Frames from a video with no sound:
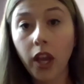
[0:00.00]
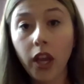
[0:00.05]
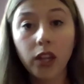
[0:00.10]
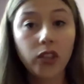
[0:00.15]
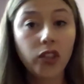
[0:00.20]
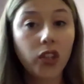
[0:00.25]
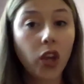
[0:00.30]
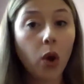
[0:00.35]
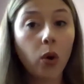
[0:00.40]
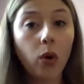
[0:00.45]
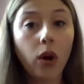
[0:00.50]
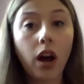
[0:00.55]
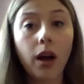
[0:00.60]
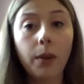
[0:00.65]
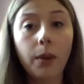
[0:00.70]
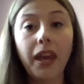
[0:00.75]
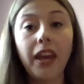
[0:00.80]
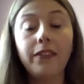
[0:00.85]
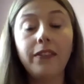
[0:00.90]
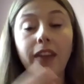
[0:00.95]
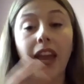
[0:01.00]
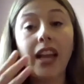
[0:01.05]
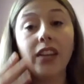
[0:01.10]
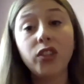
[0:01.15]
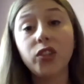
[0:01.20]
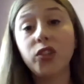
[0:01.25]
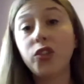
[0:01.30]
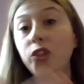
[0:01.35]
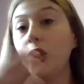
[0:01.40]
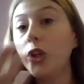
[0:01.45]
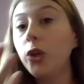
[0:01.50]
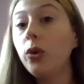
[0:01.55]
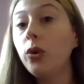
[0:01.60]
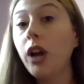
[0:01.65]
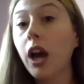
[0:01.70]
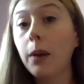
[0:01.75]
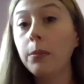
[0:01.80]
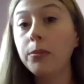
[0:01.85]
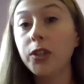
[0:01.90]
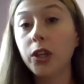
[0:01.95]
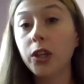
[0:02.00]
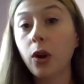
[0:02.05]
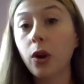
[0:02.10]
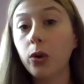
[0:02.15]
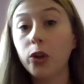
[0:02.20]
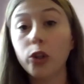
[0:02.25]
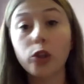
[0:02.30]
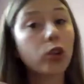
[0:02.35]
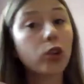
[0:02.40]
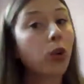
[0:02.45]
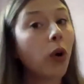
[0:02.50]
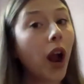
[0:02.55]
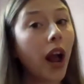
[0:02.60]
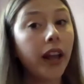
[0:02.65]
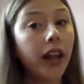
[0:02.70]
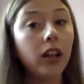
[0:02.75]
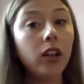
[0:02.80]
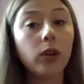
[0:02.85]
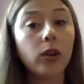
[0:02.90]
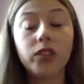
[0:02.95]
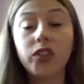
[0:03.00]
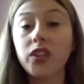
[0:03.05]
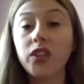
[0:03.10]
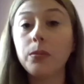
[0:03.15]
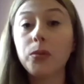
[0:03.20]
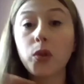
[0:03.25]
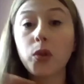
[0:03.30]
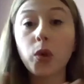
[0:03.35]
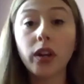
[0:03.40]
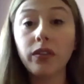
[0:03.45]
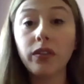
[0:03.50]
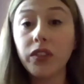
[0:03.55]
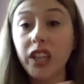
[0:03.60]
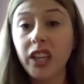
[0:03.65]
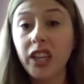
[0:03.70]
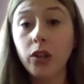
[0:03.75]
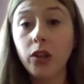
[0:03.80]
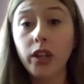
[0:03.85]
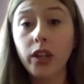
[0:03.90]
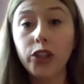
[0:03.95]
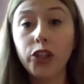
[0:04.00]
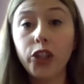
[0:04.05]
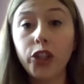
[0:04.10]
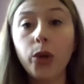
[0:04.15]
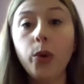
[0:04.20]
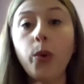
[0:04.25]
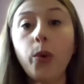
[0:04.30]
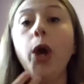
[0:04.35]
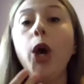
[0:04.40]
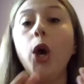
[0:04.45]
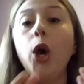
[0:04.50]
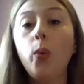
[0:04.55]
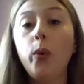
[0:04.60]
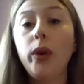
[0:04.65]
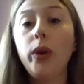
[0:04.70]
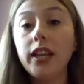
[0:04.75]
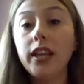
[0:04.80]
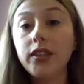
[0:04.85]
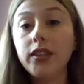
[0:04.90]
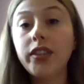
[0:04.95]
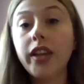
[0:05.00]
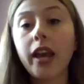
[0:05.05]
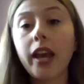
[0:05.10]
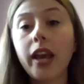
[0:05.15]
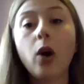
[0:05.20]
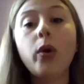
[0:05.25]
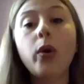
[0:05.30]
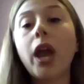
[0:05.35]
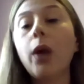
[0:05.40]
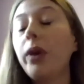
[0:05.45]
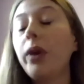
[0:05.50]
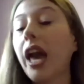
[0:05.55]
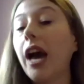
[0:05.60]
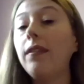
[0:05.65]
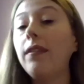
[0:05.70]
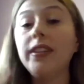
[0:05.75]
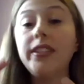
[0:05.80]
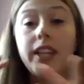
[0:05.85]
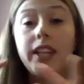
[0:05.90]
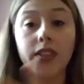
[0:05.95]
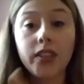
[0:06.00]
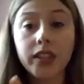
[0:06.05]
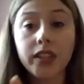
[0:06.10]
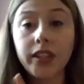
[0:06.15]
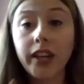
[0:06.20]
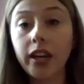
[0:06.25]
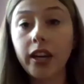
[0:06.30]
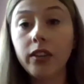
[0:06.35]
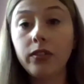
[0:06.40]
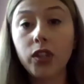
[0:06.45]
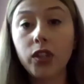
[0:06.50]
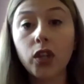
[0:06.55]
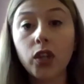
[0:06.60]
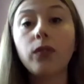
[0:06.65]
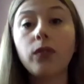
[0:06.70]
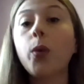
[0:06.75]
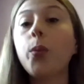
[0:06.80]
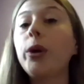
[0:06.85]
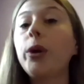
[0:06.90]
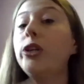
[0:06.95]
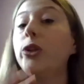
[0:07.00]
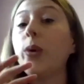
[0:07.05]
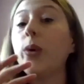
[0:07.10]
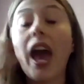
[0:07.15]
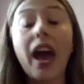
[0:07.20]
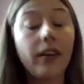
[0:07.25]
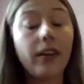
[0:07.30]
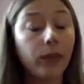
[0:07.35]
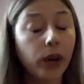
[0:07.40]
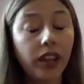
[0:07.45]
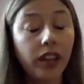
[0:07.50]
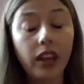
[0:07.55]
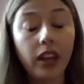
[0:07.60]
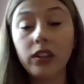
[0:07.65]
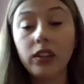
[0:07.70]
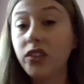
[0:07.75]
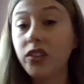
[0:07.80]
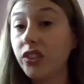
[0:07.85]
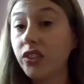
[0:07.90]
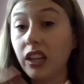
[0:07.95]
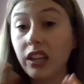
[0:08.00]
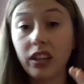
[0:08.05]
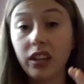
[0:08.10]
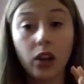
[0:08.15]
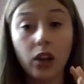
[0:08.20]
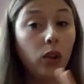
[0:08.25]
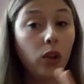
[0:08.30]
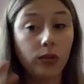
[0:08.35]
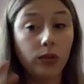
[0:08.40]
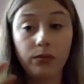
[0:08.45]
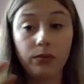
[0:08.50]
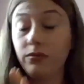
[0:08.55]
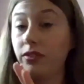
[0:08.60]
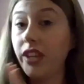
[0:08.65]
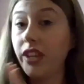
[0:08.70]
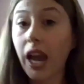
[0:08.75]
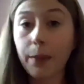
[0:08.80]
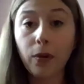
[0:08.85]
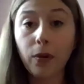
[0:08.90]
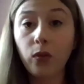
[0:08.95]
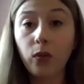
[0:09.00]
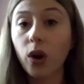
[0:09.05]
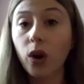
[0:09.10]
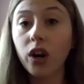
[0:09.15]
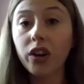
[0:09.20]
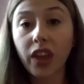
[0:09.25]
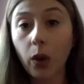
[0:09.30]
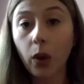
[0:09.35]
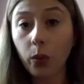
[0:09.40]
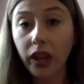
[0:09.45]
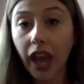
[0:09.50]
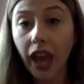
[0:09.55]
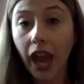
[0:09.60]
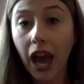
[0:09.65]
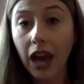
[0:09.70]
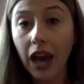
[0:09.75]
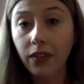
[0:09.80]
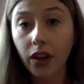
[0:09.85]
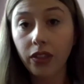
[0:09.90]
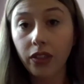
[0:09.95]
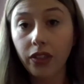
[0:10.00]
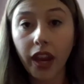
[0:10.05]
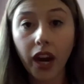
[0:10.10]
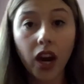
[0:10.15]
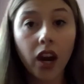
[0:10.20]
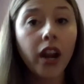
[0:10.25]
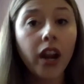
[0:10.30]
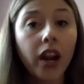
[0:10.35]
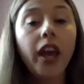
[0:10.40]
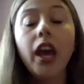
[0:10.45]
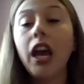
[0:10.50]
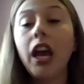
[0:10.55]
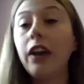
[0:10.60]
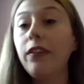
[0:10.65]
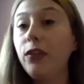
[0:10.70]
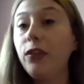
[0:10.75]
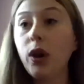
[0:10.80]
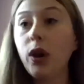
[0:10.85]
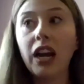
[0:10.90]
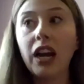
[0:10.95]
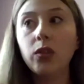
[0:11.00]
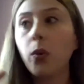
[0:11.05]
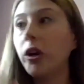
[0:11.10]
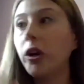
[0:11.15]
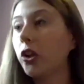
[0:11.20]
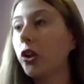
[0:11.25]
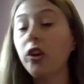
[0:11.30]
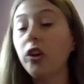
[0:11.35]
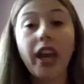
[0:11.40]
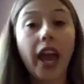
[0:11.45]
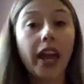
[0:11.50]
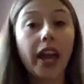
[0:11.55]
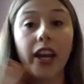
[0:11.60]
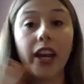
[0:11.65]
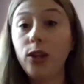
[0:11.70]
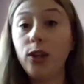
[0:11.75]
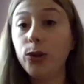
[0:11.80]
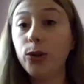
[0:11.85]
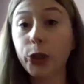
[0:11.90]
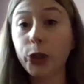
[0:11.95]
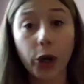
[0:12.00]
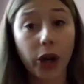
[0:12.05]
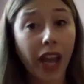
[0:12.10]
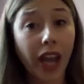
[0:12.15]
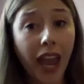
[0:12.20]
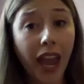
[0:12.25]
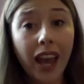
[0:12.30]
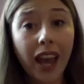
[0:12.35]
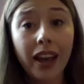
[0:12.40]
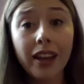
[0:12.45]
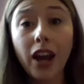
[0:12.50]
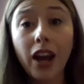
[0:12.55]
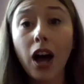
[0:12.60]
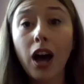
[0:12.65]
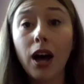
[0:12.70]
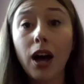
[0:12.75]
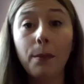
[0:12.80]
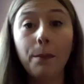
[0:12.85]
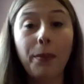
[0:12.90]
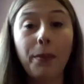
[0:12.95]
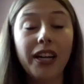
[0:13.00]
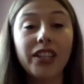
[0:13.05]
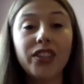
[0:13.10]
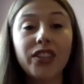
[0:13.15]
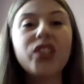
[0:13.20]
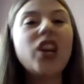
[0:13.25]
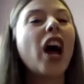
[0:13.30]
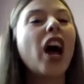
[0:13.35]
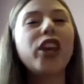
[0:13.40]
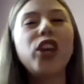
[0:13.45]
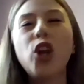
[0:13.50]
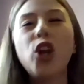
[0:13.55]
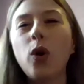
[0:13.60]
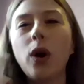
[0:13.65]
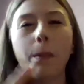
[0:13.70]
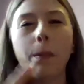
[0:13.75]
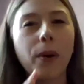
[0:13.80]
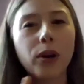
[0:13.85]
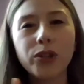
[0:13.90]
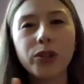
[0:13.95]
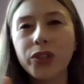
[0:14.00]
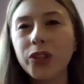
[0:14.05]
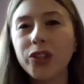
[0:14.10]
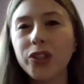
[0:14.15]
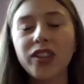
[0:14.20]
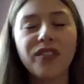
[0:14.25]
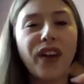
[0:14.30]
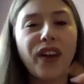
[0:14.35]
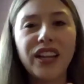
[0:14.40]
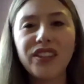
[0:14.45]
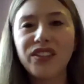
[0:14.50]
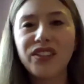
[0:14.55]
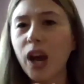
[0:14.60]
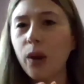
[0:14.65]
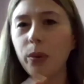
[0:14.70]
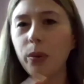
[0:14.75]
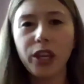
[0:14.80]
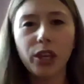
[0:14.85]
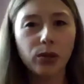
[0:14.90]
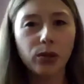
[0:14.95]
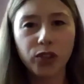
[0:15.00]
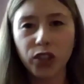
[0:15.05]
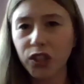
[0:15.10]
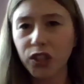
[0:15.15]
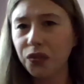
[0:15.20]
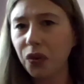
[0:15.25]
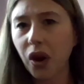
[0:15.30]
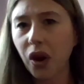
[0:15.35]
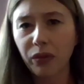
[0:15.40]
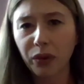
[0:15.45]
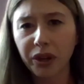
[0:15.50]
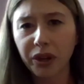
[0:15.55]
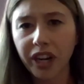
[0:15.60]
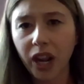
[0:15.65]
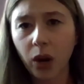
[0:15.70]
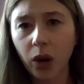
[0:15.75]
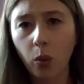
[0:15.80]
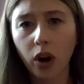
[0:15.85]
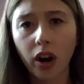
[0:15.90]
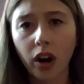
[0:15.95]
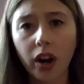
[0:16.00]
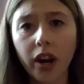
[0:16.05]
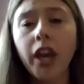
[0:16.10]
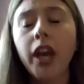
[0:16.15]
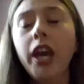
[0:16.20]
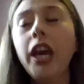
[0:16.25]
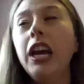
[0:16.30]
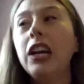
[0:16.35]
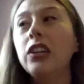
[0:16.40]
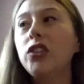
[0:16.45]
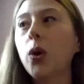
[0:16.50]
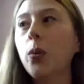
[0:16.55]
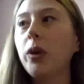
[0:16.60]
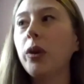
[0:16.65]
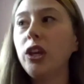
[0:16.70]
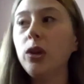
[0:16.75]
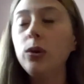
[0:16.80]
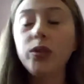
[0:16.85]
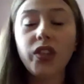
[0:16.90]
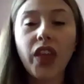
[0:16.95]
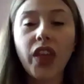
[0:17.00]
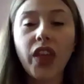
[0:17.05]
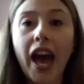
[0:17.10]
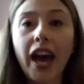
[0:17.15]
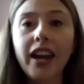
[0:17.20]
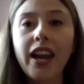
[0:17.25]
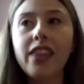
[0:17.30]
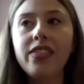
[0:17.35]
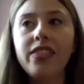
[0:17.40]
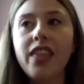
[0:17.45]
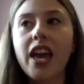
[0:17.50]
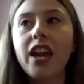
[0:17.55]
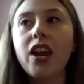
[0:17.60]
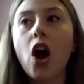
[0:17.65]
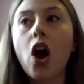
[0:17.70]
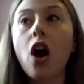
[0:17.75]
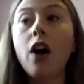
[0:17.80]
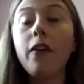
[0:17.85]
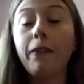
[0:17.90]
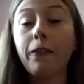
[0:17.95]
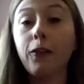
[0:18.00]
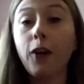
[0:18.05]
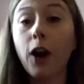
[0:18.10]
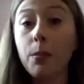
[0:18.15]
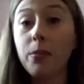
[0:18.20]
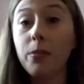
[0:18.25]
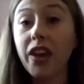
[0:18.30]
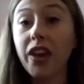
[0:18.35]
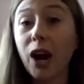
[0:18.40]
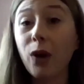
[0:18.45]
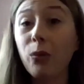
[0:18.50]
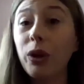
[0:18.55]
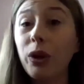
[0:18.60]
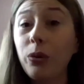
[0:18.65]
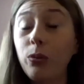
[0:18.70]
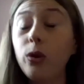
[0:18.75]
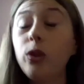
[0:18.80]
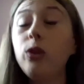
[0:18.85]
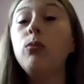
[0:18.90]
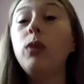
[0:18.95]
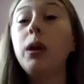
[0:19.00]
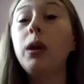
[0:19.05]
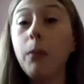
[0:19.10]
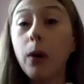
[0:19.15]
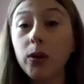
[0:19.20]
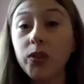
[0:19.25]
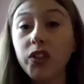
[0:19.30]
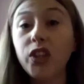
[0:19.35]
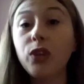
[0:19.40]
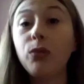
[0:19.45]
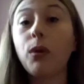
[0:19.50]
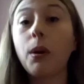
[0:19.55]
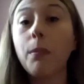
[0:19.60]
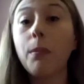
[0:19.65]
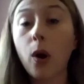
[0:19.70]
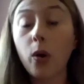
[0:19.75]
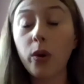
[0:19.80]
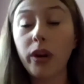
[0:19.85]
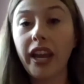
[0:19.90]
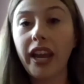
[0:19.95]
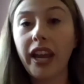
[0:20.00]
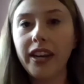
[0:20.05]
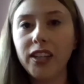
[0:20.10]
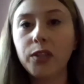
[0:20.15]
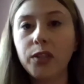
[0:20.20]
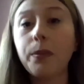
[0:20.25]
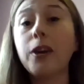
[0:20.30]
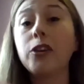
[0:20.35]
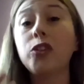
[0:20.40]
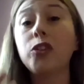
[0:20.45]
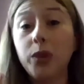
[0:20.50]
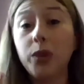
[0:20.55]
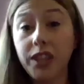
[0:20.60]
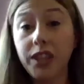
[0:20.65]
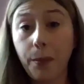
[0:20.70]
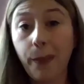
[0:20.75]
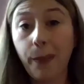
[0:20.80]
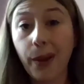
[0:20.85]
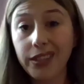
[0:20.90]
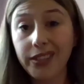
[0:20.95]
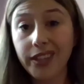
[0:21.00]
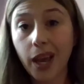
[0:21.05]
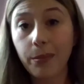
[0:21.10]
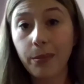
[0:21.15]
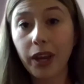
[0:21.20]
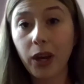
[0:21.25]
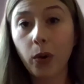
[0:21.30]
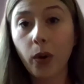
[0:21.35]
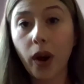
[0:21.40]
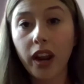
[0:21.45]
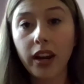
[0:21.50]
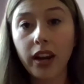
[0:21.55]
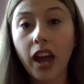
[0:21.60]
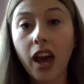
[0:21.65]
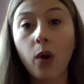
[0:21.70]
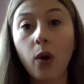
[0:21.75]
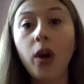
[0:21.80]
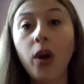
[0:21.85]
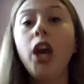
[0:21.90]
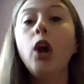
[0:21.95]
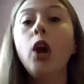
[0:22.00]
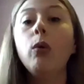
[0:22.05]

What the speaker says: So if cases do come to go to trial or some sort of legal issue, we can say, okay, we have a designated server. We do every single type of work that we have on there. If you guys want to look at it, you sure can, but it's not, you know, a personal device that we use just for everyday work. So we use that, and then from there, we mostly remote in, especially with the pandemic right now.